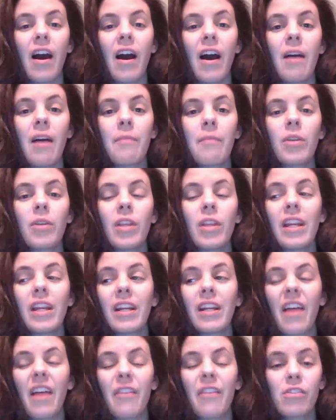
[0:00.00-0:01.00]
You
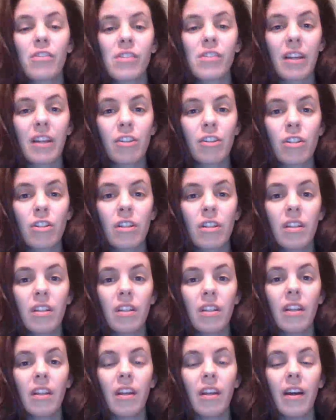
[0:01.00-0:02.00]
need another
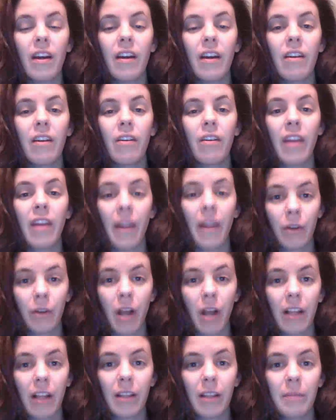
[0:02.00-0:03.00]
section, another
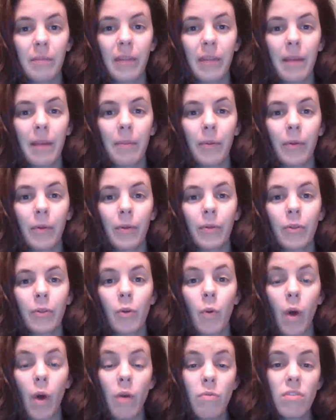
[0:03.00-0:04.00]
column
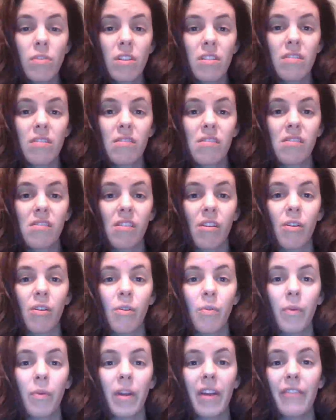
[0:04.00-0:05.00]
labeled quote.
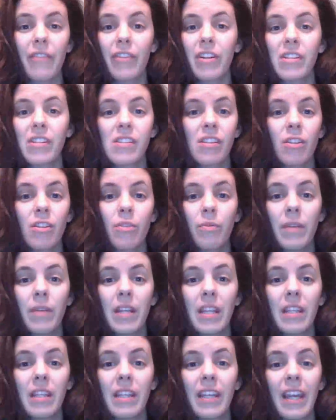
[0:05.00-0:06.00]
So, whatever it is that you're
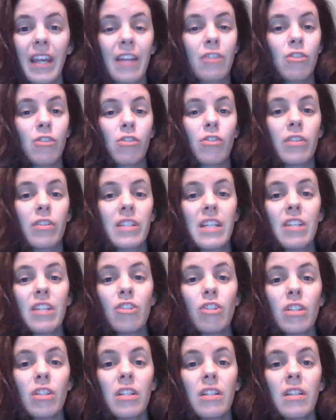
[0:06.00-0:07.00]
reading that catches your
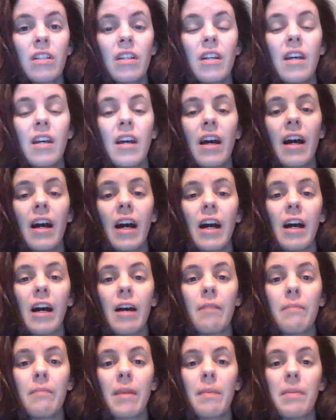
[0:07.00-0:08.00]
attention,
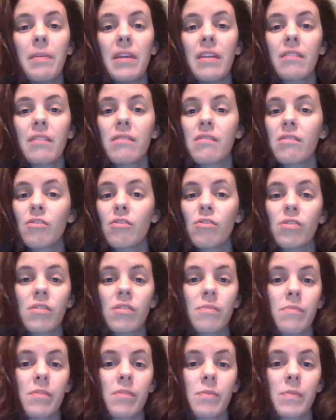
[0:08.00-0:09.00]
maybe it's
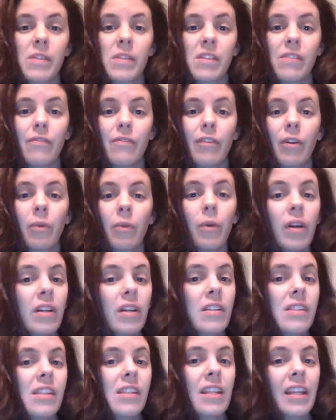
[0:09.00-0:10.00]
just some specific
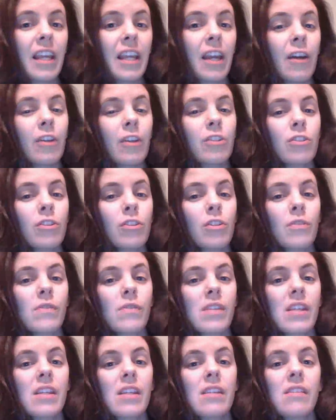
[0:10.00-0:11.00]
words that a character
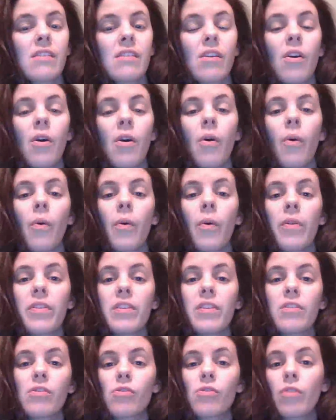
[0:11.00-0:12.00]
uses or
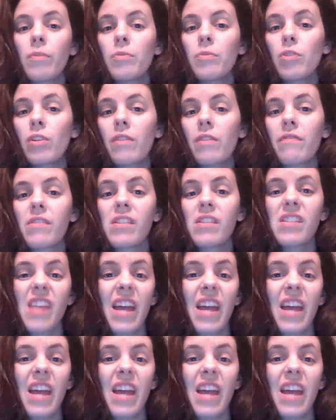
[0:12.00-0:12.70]
the description of the